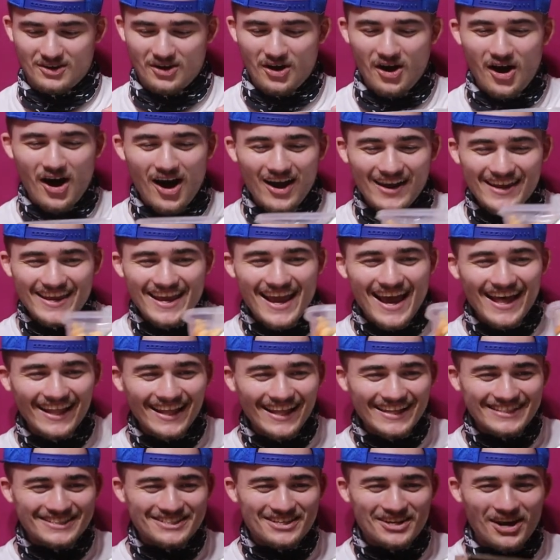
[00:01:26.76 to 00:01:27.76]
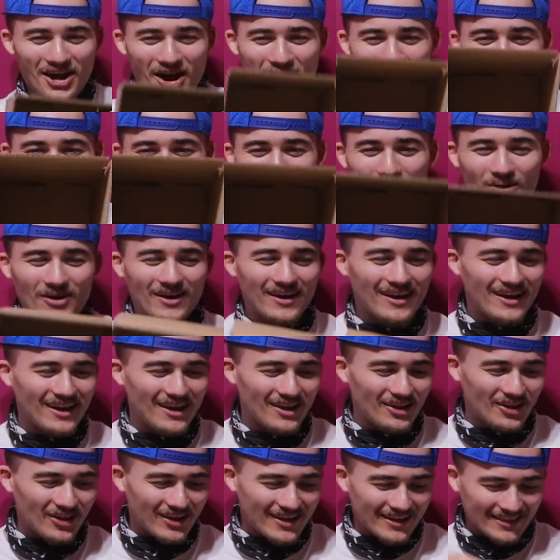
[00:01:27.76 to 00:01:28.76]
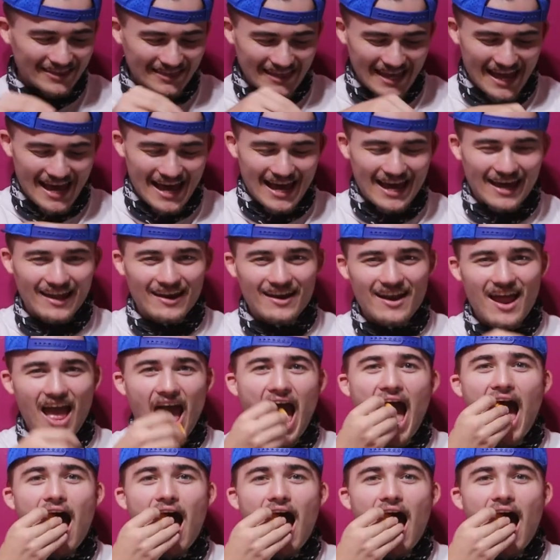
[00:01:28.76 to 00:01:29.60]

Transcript: Oh yeah, let's go! Look at that.